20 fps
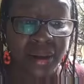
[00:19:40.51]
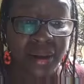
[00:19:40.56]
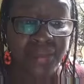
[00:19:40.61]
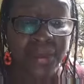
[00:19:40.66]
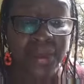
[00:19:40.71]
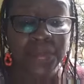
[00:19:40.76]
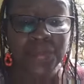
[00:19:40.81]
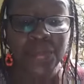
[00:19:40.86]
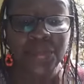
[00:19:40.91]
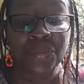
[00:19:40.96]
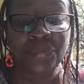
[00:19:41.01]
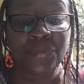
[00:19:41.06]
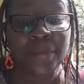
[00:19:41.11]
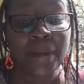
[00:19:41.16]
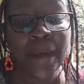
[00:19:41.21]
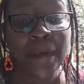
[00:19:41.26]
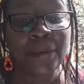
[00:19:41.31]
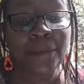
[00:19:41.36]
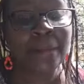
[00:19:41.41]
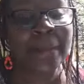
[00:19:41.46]
People with
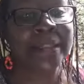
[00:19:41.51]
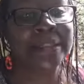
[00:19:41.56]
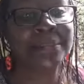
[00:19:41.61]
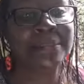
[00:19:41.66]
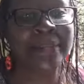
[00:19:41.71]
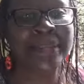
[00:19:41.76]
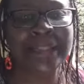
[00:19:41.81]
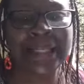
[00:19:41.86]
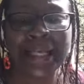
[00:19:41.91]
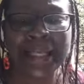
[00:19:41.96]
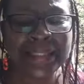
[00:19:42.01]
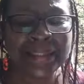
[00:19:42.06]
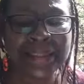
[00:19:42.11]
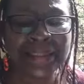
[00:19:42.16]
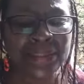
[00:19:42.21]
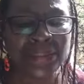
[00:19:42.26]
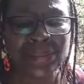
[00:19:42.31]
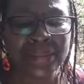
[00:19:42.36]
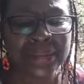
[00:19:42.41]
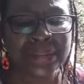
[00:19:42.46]
biomass mentality
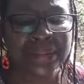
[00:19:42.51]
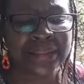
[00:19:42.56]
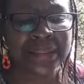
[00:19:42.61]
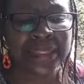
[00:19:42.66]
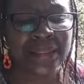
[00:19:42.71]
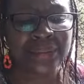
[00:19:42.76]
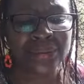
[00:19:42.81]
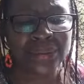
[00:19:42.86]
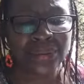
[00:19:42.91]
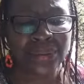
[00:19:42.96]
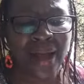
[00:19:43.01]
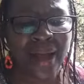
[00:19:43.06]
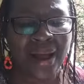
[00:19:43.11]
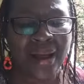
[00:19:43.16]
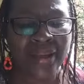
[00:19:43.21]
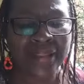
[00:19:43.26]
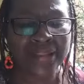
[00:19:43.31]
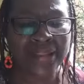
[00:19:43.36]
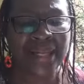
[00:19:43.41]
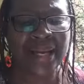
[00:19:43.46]
don't sit down to
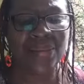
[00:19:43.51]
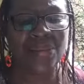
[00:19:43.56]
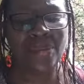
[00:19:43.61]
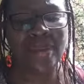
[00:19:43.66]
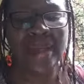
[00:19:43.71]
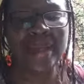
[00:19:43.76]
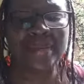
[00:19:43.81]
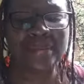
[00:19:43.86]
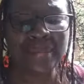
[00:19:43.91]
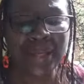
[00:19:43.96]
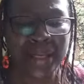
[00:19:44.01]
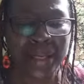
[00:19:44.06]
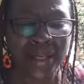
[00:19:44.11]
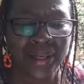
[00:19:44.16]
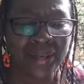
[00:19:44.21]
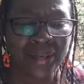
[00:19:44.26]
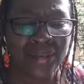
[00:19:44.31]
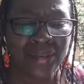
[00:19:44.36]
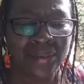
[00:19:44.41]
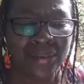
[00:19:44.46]
ask, like, wait a
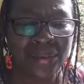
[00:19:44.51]
minute,